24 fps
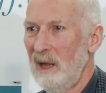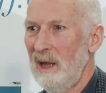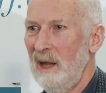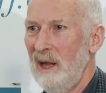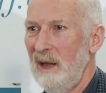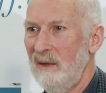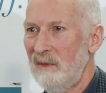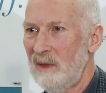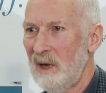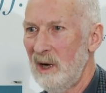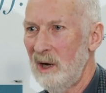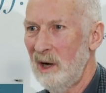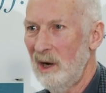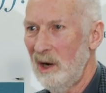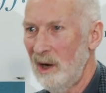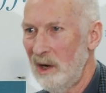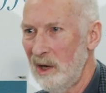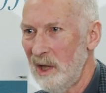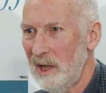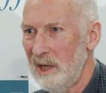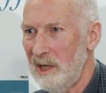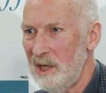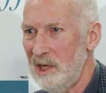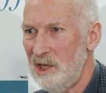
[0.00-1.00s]
if they're
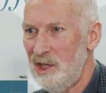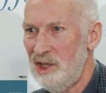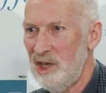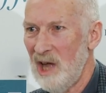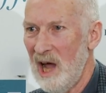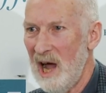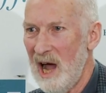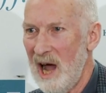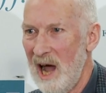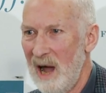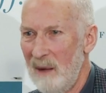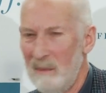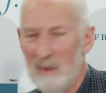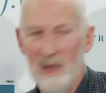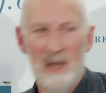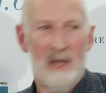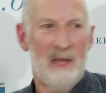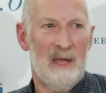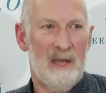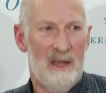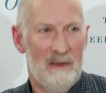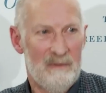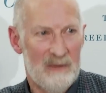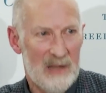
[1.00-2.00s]
hurt on the job,
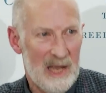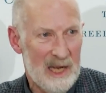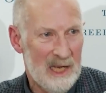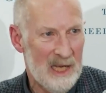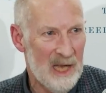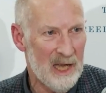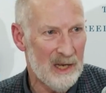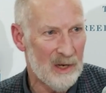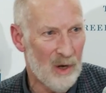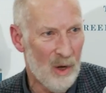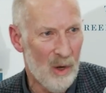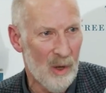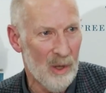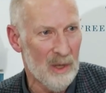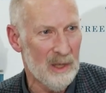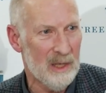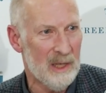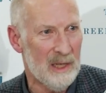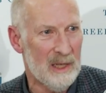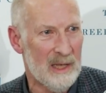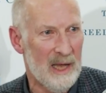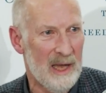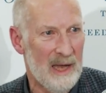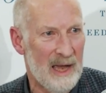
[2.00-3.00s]
if they get old
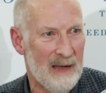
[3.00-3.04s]
and they